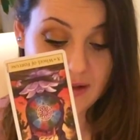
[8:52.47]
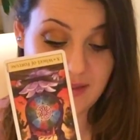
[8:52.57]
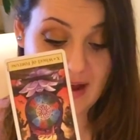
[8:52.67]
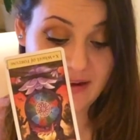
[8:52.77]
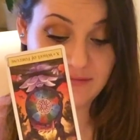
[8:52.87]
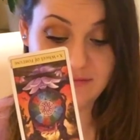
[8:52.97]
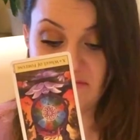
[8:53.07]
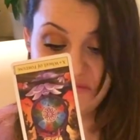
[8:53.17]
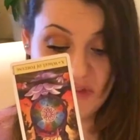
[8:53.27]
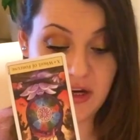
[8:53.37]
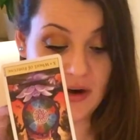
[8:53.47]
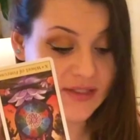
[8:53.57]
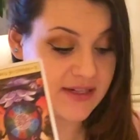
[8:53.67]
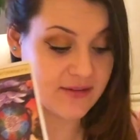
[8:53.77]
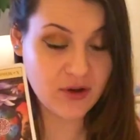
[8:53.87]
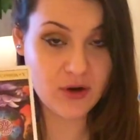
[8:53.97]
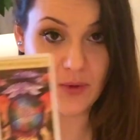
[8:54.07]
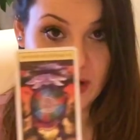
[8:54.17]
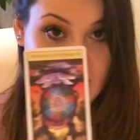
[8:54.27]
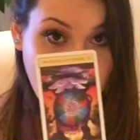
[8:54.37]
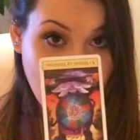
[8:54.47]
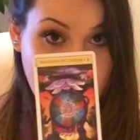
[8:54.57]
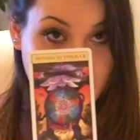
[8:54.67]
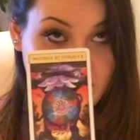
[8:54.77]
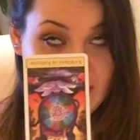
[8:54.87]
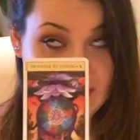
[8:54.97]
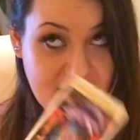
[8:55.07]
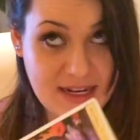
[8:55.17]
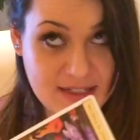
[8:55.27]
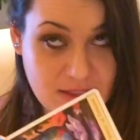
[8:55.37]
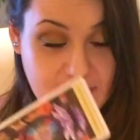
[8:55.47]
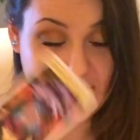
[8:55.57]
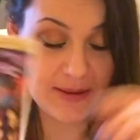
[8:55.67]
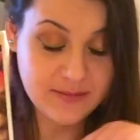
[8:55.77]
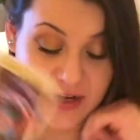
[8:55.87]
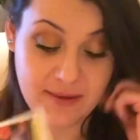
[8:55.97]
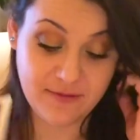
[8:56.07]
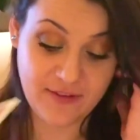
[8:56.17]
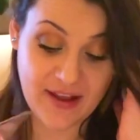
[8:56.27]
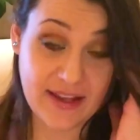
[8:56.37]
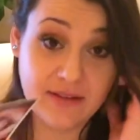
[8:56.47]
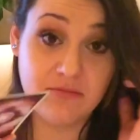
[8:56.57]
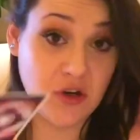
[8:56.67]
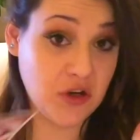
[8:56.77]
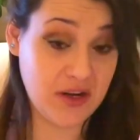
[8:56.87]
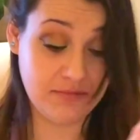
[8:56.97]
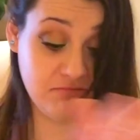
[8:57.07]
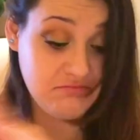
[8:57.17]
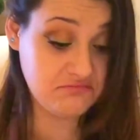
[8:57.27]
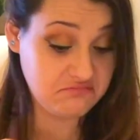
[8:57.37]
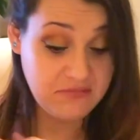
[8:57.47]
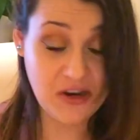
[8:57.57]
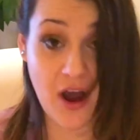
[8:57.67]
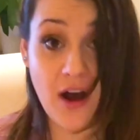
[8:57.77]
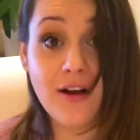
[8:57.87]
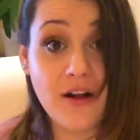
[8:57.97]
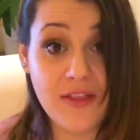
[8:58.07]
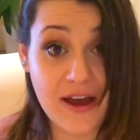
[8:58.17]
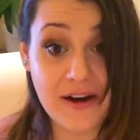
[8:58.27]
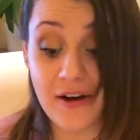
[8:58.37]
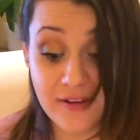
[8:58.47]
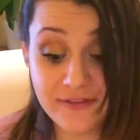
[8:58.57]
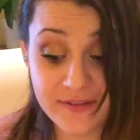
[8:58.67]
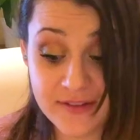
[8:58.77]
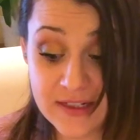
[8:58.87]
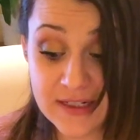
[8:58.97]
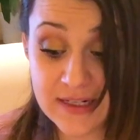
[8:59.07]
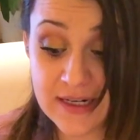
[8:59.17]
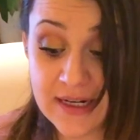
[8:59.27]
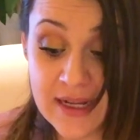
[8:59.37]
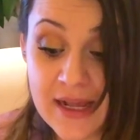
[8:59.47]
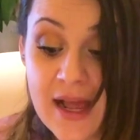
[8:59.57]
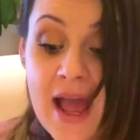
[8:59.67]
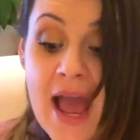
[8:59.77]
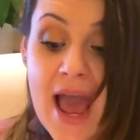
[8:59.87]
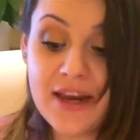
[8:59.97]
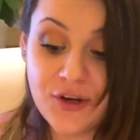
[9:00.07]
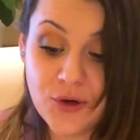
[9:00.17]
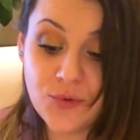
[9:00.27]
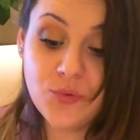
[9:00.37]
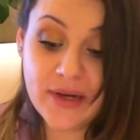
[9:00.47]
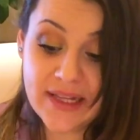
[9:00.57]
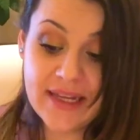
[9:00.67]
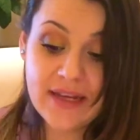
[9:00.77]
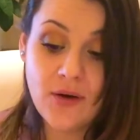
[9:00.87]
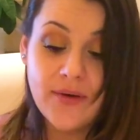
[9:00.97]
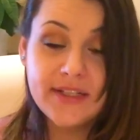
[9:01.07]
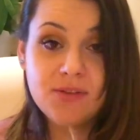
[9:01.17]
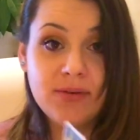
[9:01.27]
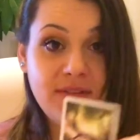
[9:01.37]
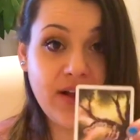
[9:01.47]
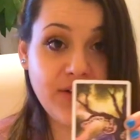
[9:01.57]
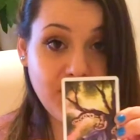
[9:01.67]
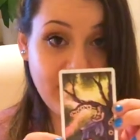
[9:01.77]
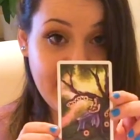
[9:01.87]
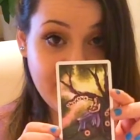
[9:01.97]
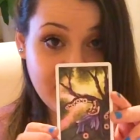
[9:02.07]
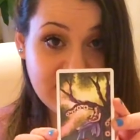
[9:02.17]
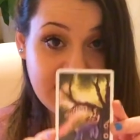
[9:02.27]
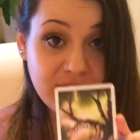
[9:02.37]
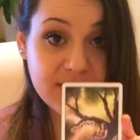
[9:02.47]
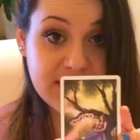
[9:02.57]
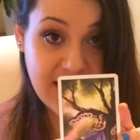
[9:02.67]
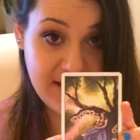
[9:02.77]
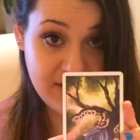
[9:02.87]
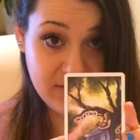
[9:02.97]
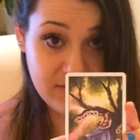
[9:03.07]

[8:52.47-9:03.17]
that, it's never going to work out, everything's against me, I'm failing. You're going to knock all that off, and you're really going to evaluate your skill set.